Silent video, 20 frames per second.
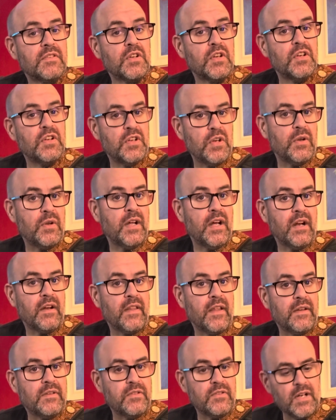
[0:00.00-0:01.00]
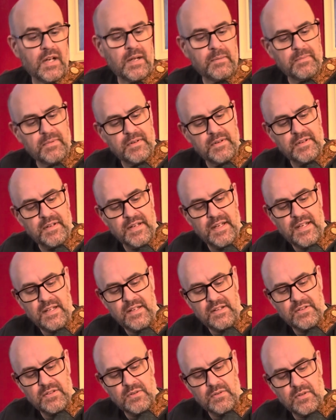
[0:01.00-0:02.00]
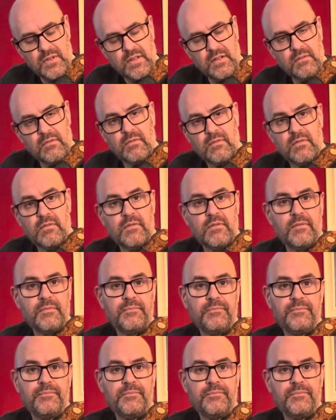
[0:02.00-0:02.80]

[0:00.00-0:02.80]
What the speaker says: you can go down to that drop D tuning.